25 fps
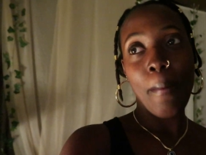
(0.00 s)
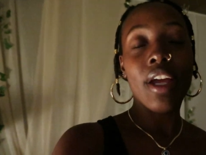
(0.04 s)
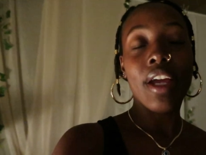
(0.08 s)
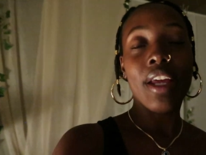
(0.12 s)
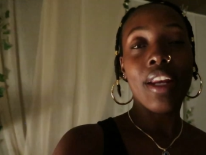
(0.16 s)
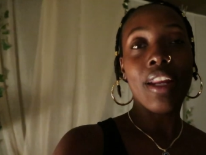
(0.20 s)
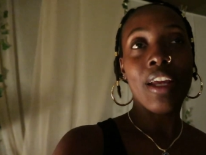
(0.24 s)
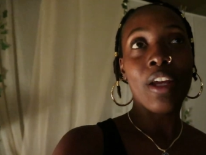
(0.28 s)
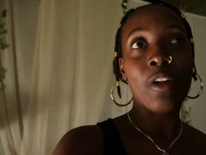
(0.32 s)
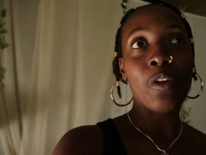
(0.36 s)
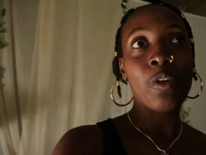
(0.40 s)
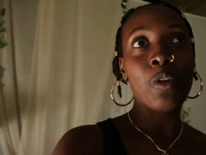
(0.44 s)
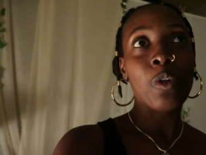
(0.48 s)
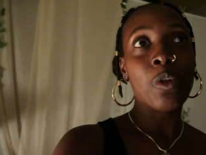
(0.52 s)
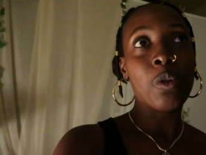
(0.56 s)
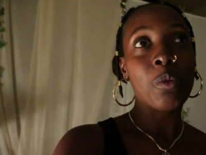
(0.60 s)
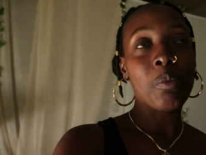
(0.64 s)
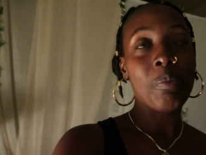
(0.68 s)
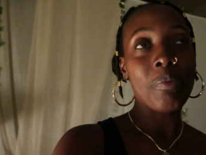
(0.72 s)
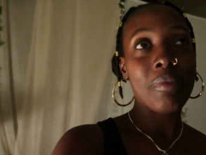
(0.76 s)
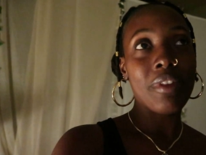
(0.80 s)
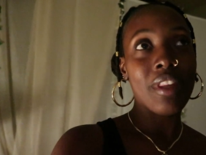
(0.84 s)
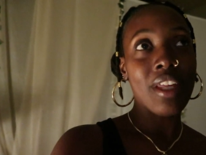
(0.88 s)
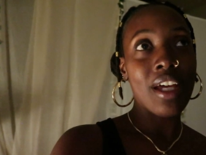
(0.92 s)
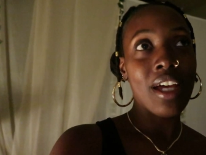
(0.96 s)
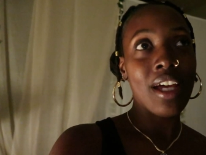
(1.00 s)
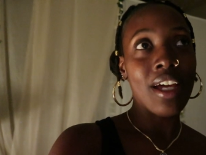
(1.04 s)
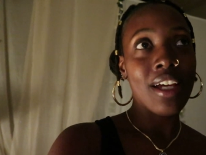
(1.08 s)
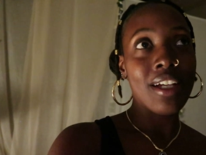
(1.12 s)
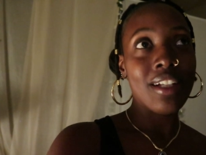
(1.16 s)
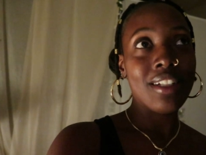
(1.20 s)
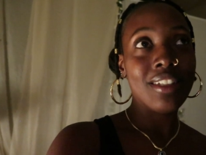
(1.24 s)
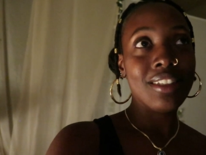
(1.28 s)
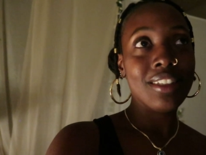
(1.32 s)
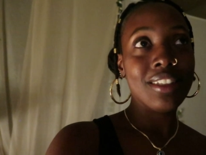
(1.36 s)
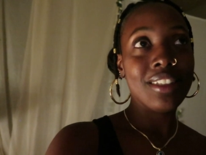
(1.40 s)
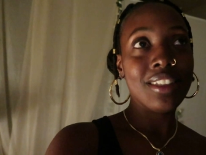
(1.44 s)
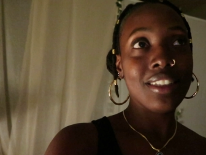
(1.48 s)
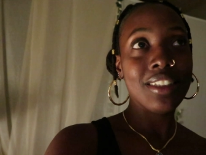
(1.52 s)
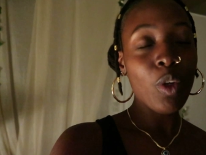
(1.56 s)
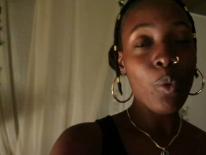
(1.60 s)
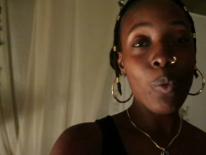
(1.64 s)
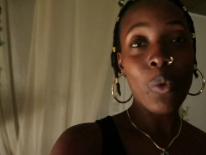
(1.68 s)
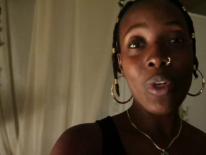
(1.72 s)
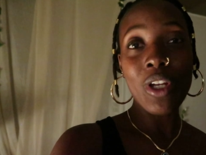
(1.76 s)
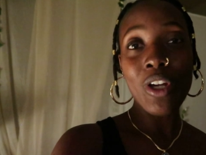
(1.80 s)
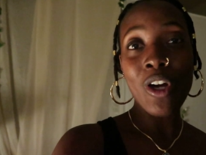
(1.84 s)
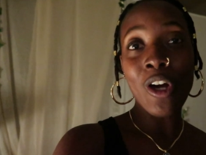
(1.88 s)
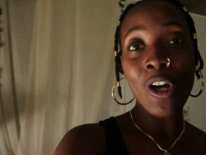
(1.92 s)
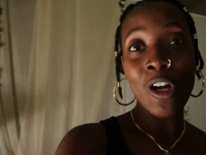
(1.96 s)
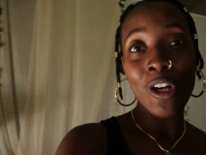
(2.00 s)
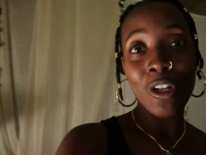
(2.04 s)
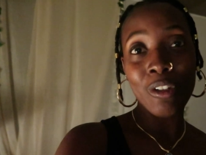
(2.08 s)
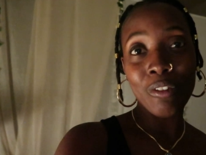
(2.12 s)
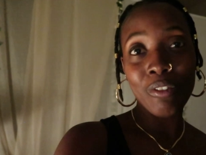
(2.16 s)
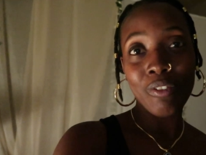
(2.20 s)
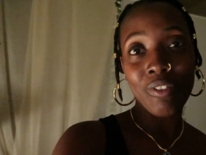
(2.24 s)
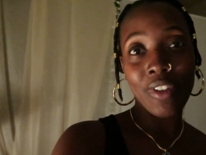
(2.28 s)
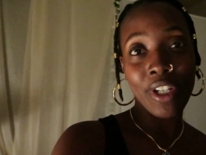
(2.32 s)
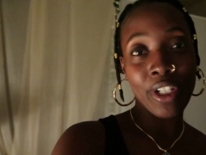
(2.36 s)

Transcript: And I hope that we all